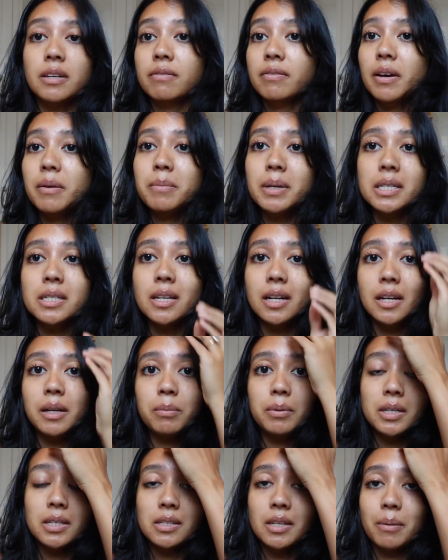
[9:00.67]
If I missed any,
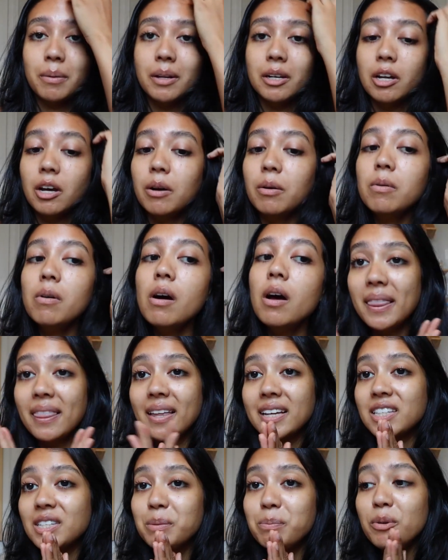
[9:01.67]
please let me know. But
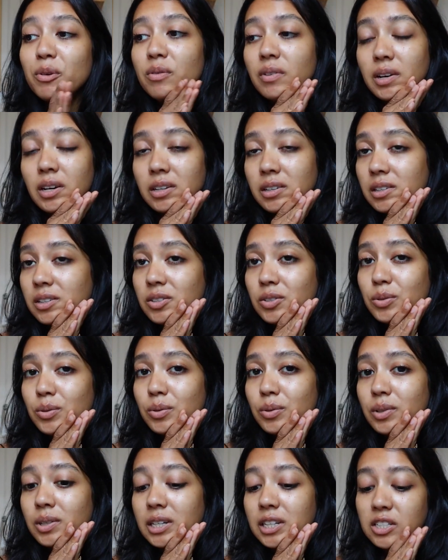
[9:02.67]
let's move on
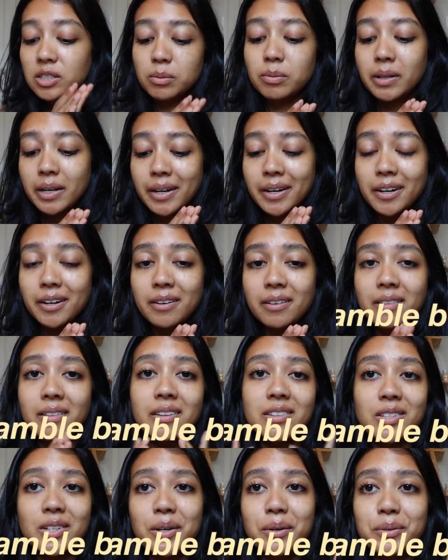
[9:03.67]
to the next supplier.
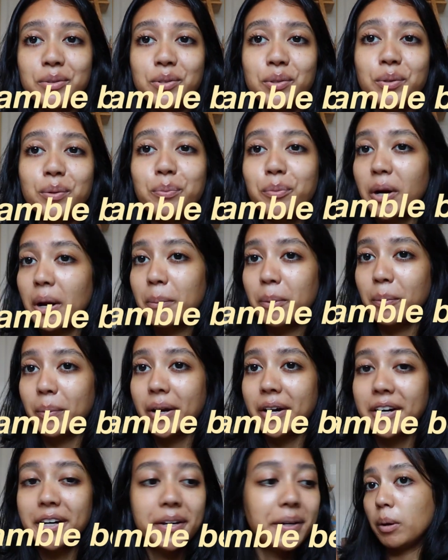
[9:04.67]
Let's go to
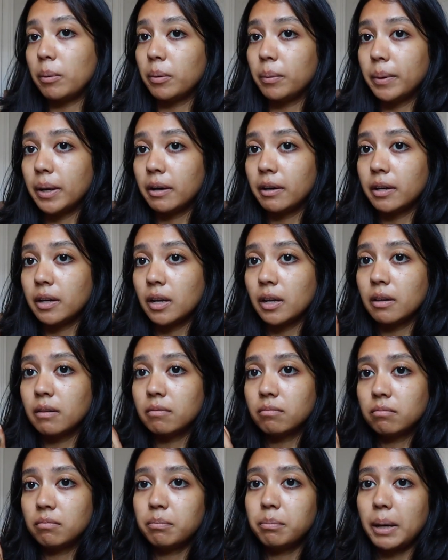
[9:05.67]
Brambleberry. Brambleberry
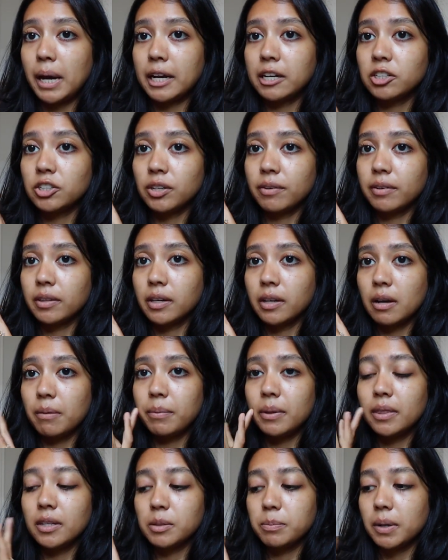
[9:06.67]
packaged everything
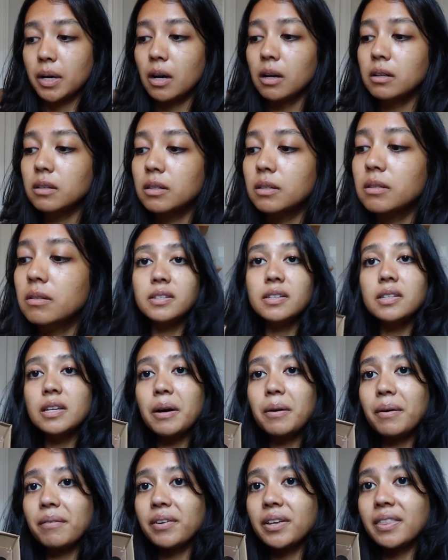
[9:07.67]
up in this box. This is
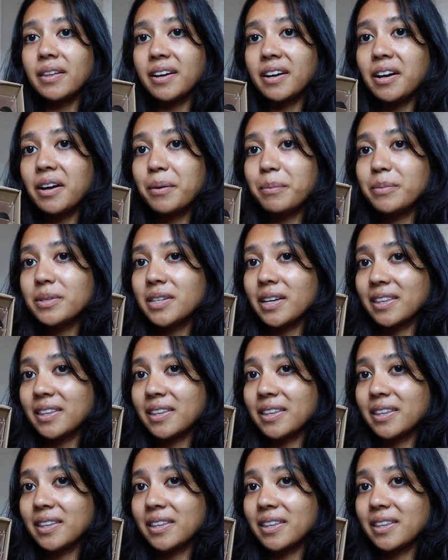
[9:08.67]
how everything comes.